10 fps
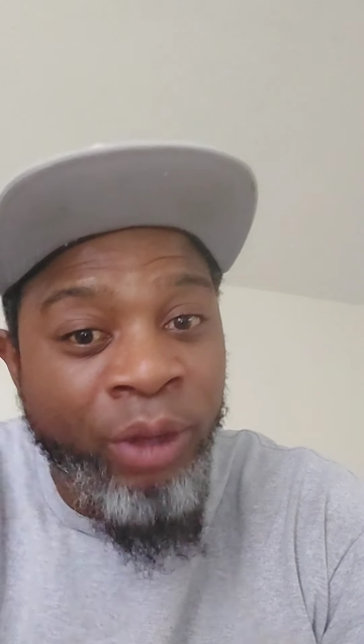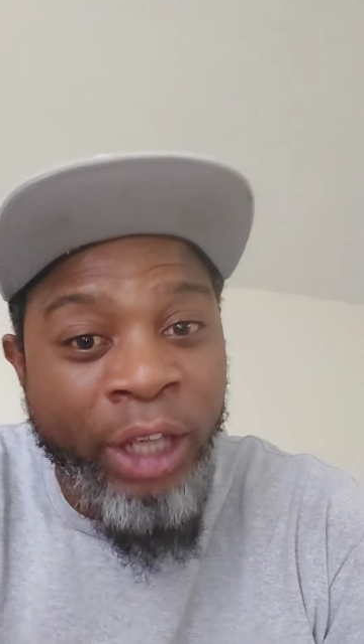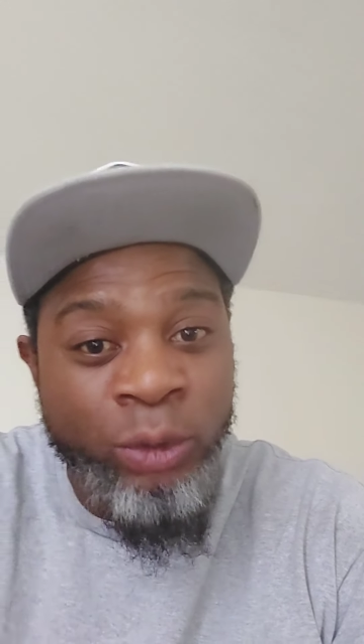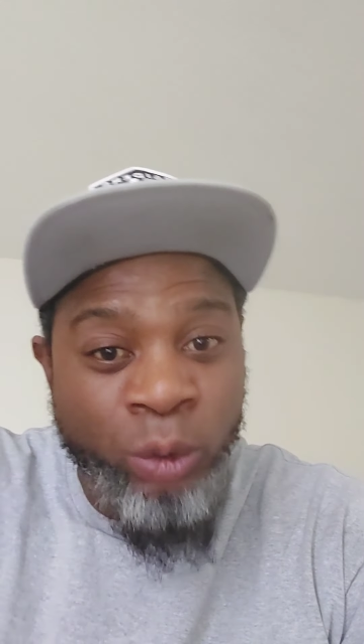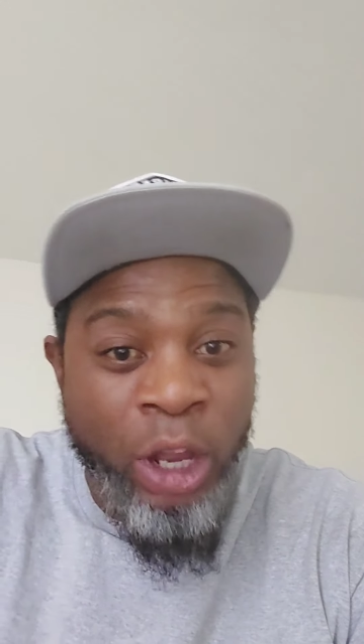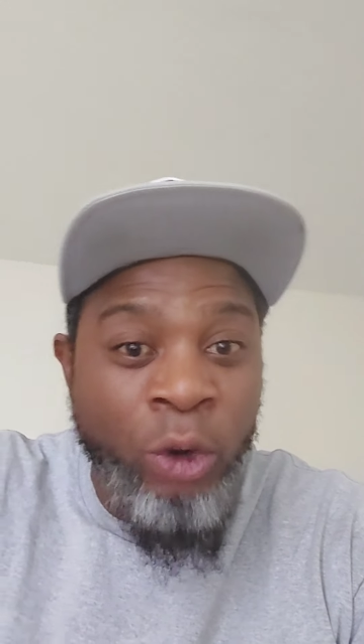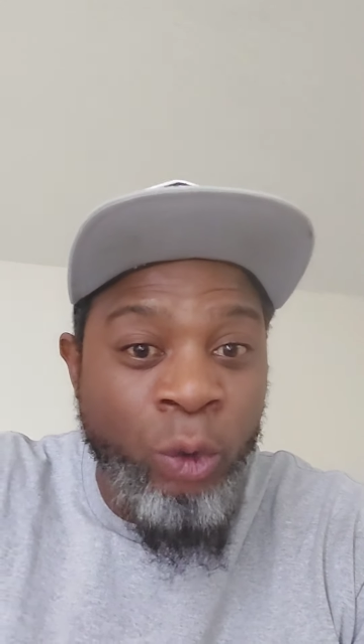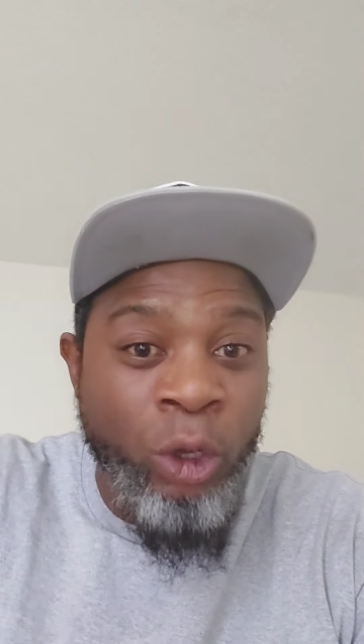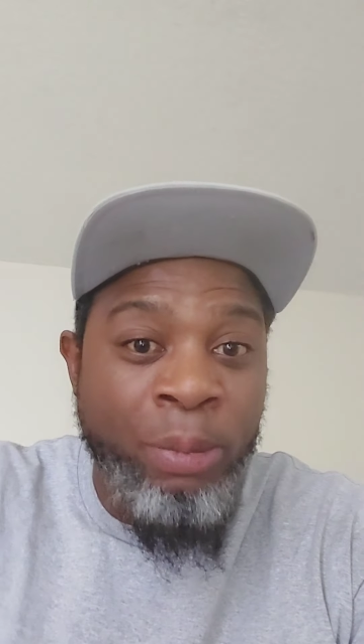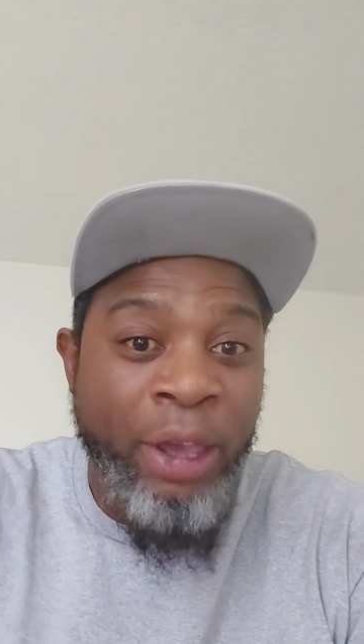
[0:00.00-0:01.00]
that's where I
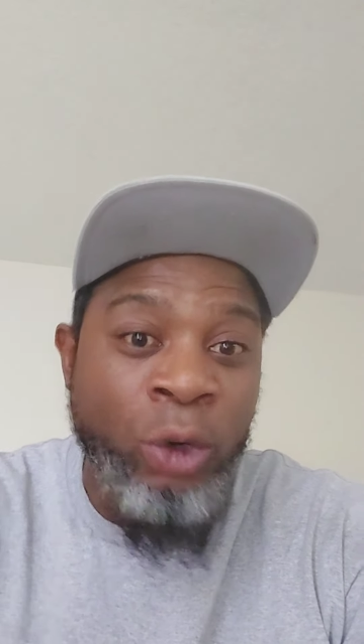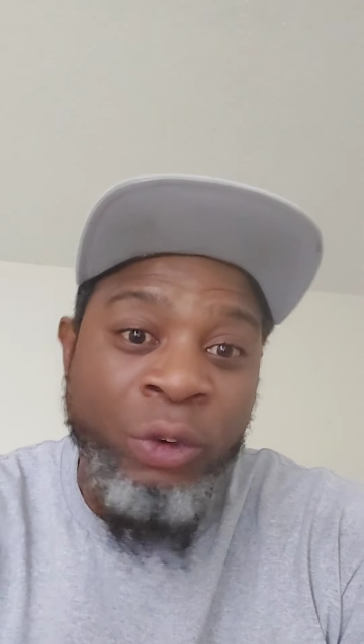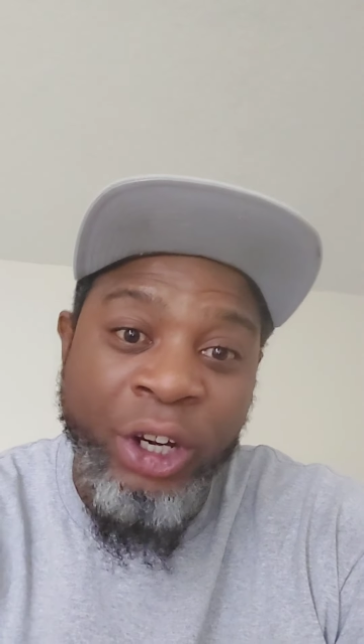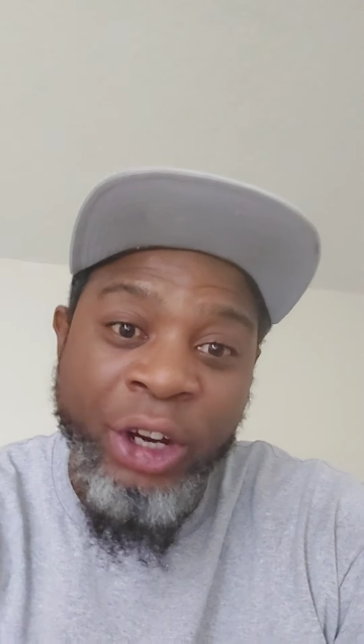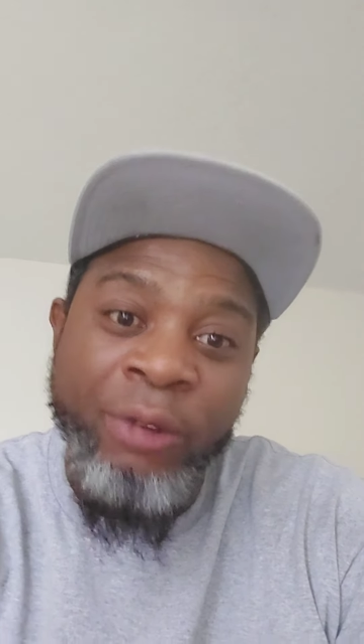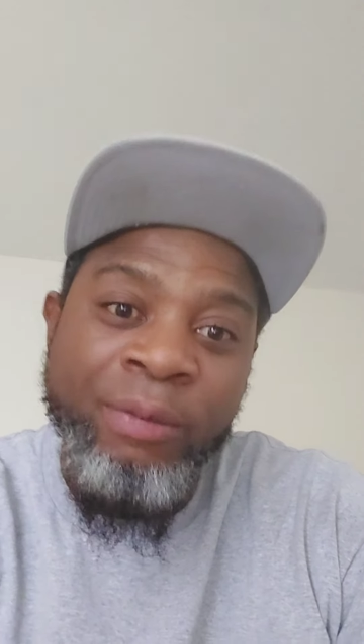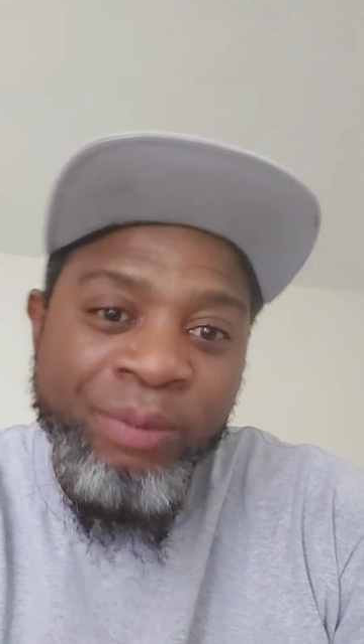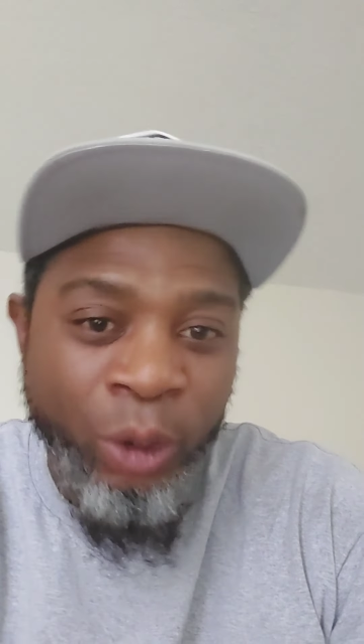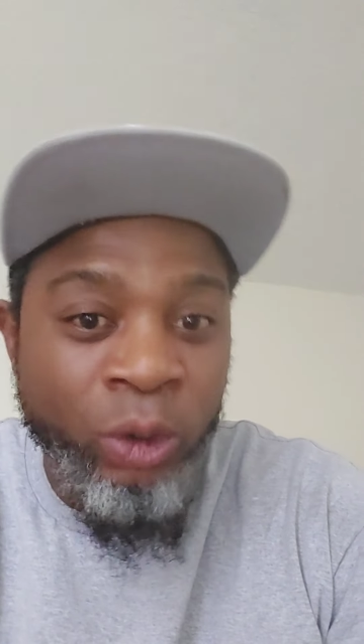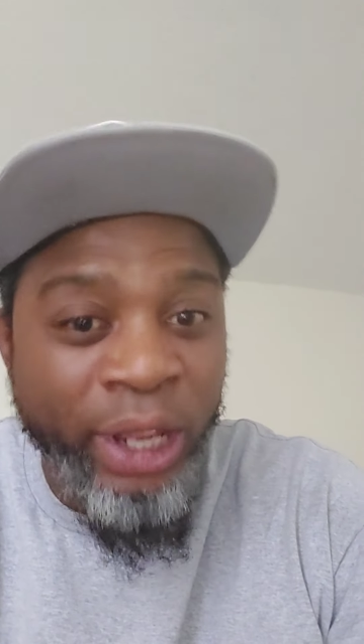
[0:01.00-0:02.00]
grew up at over there,
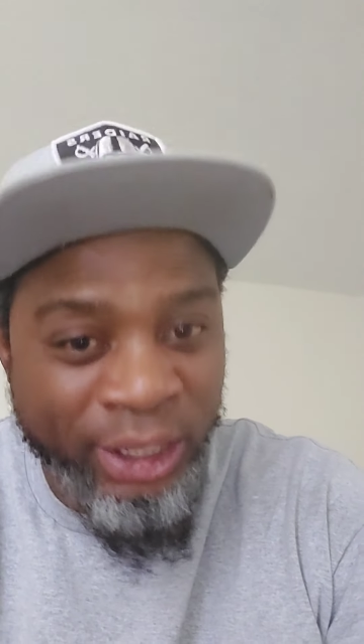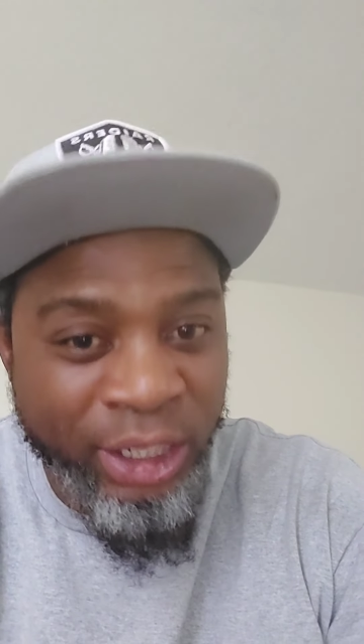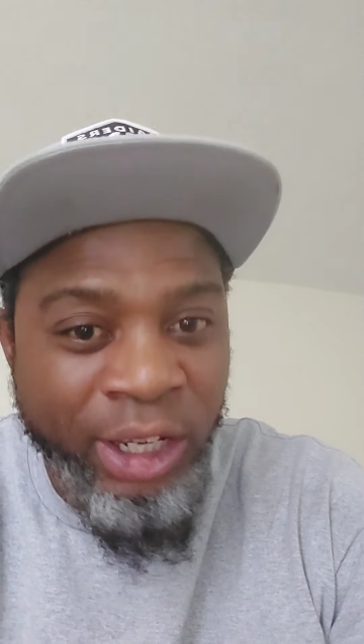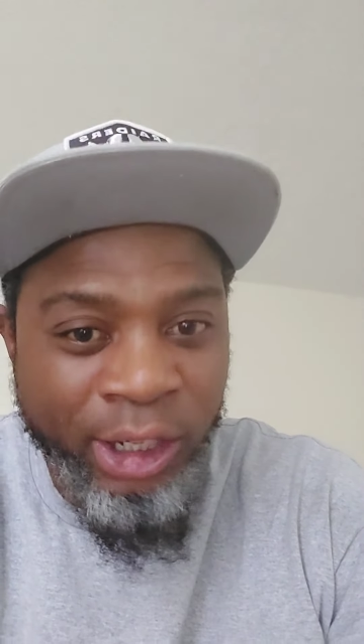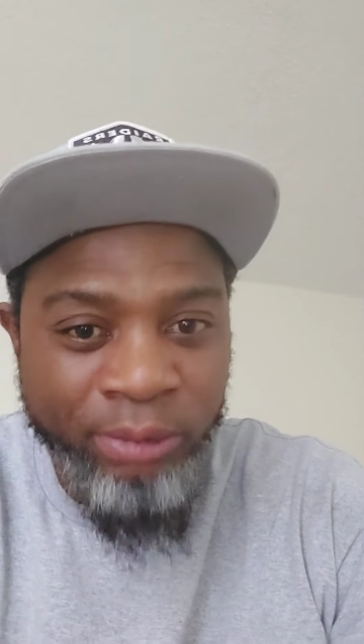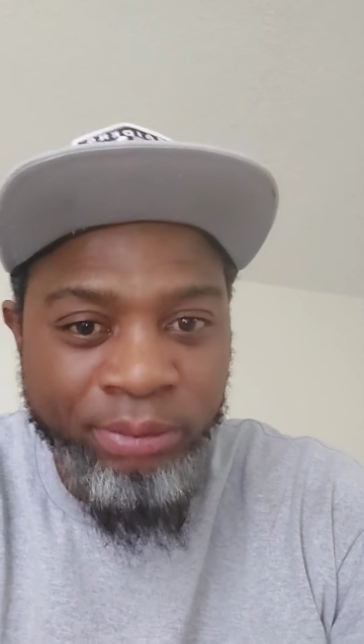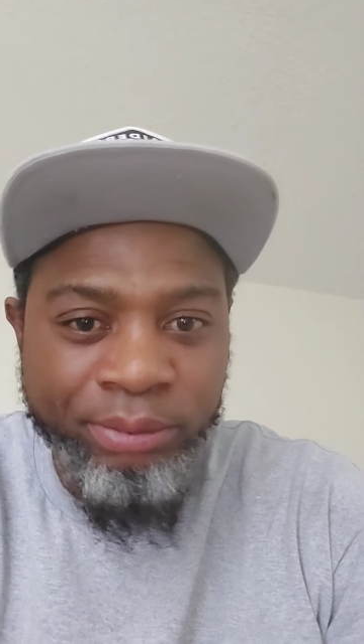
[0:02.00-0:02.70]
on that side.